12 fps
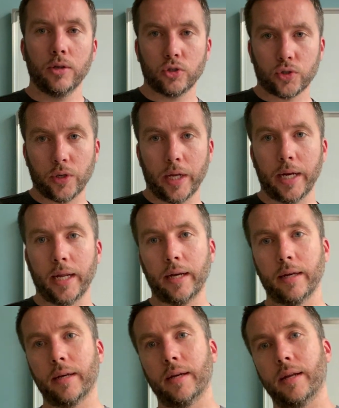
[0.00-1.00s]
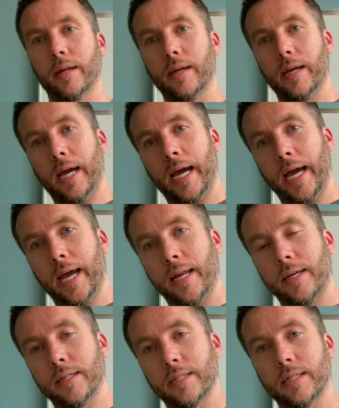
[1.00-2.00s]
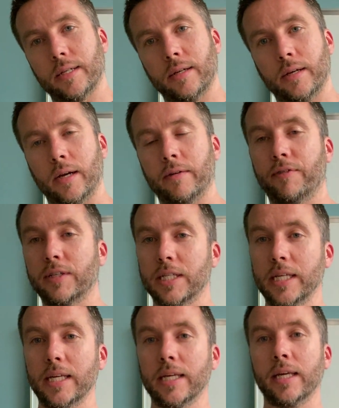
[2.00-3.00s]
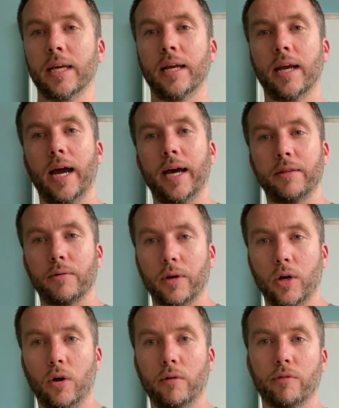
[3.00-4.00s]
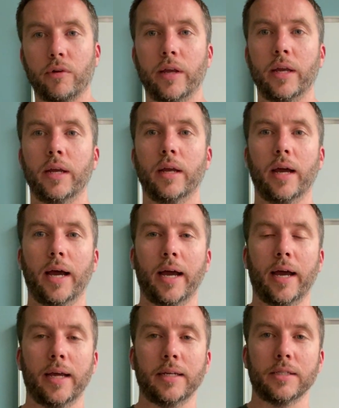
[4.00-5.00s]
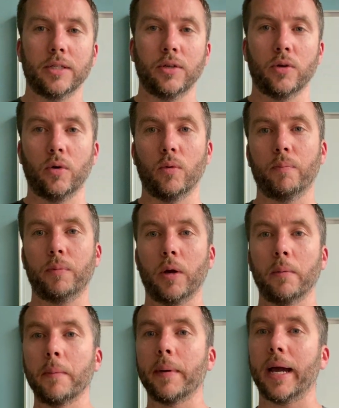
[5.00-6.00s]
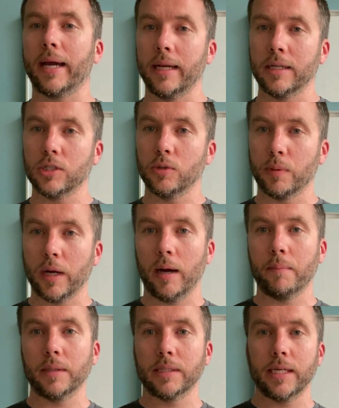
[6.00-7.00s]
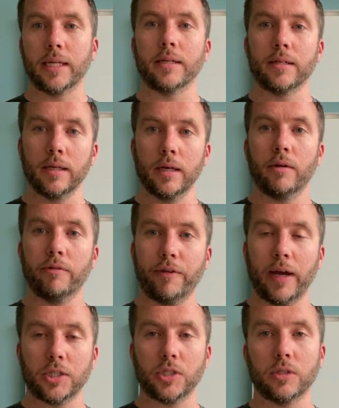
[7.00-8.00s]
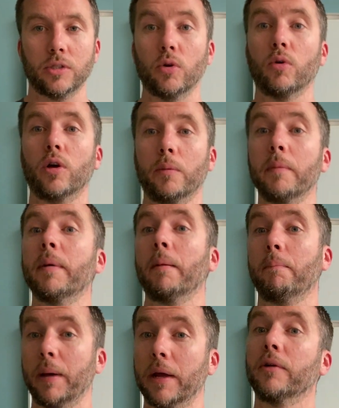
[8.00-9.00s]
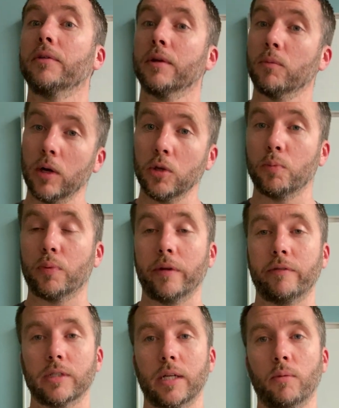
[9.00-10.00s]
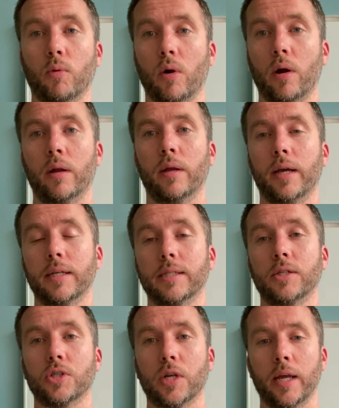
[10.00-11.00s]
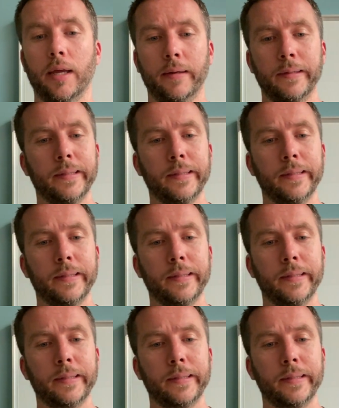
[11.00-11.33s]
training and fatigue and then recovery and, coming back in a super compensated fashion. So coming back better than what you previously were, essentially.